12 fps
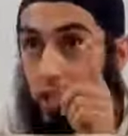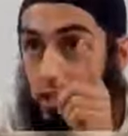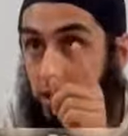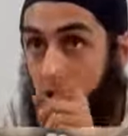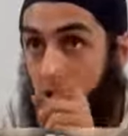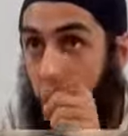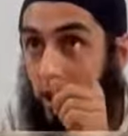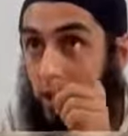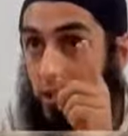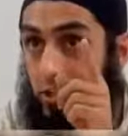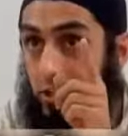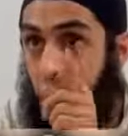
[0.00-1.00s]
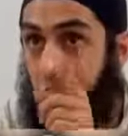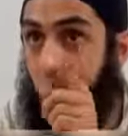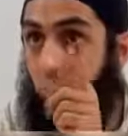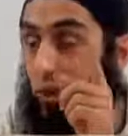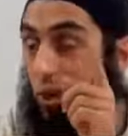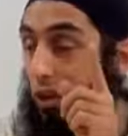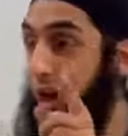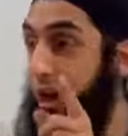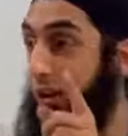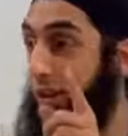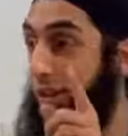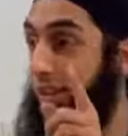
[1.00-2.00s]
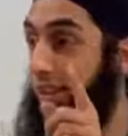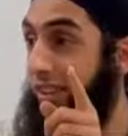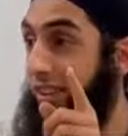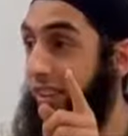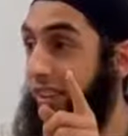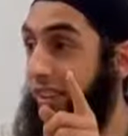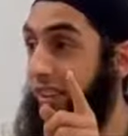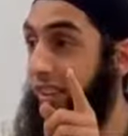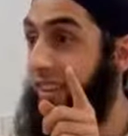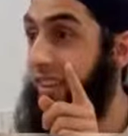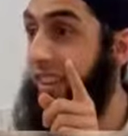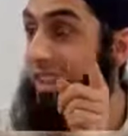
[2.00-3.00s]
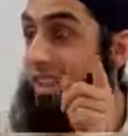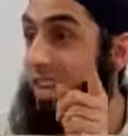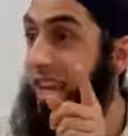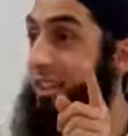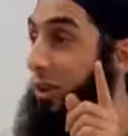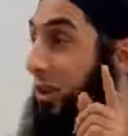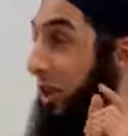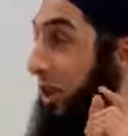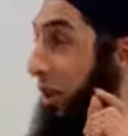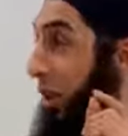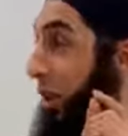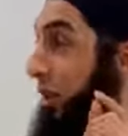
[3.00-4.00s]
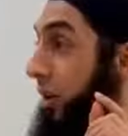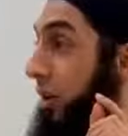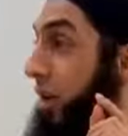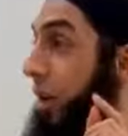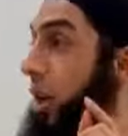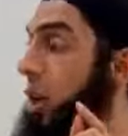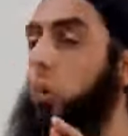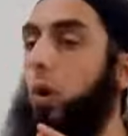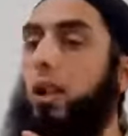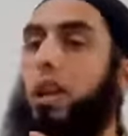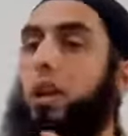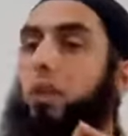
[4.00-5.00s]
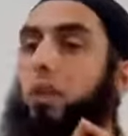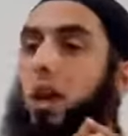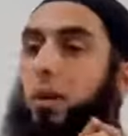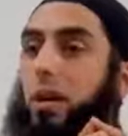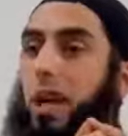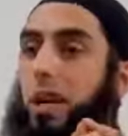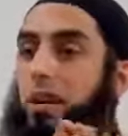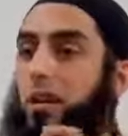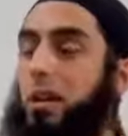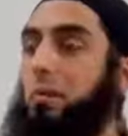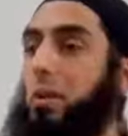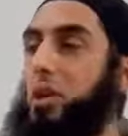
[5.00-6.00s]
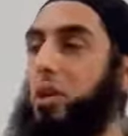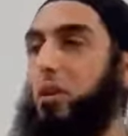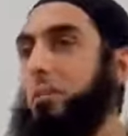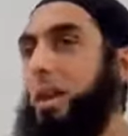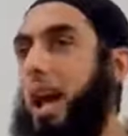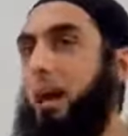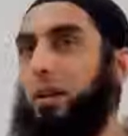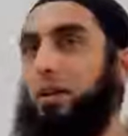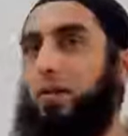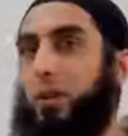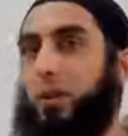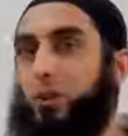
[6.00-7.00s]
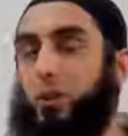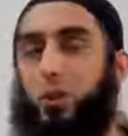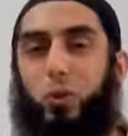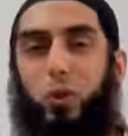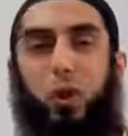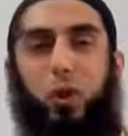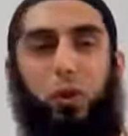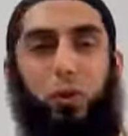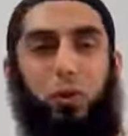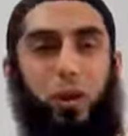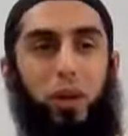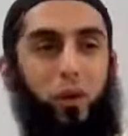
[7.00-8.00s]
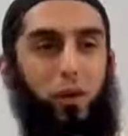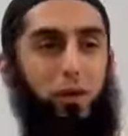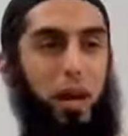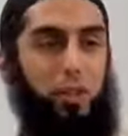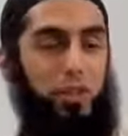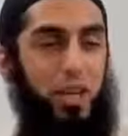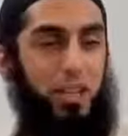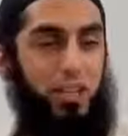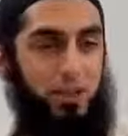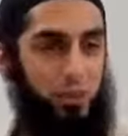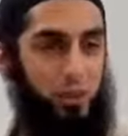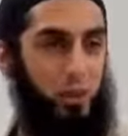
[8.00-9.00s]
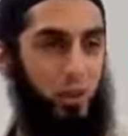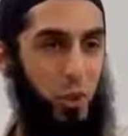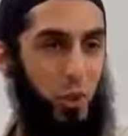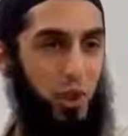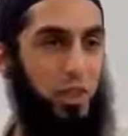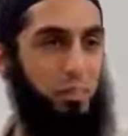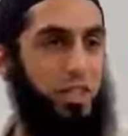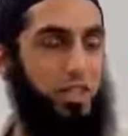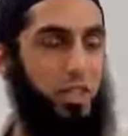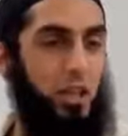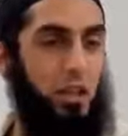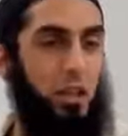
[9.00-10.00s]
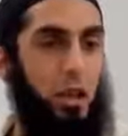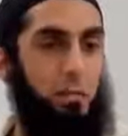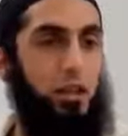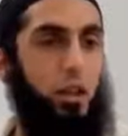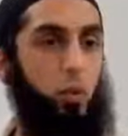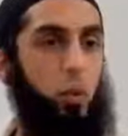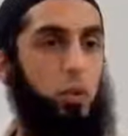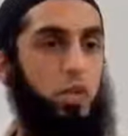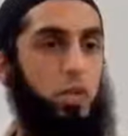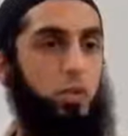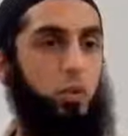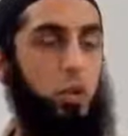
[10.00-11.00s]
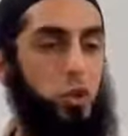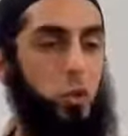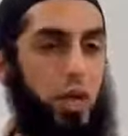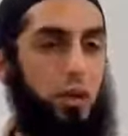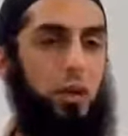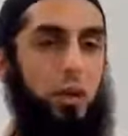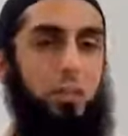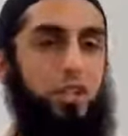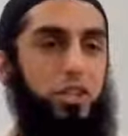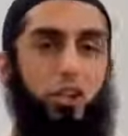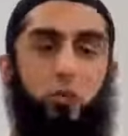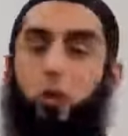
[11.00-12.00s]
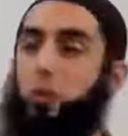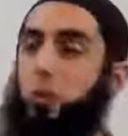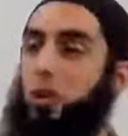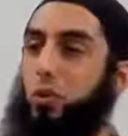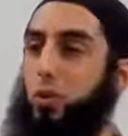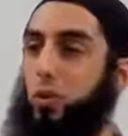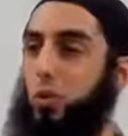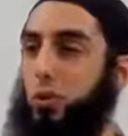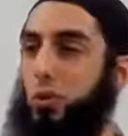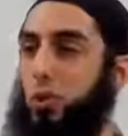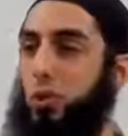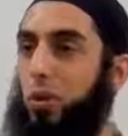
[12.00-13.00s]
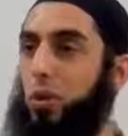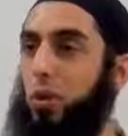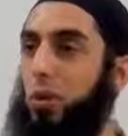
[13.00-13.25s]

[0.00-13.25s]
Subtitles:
That second that just clicked on the clock, that ticked on the clock, will never come again. But you can be happy for those 2 or 3 or 5 seconds because you are in the masjid. But the question is, when you leave the masjid, what will you do?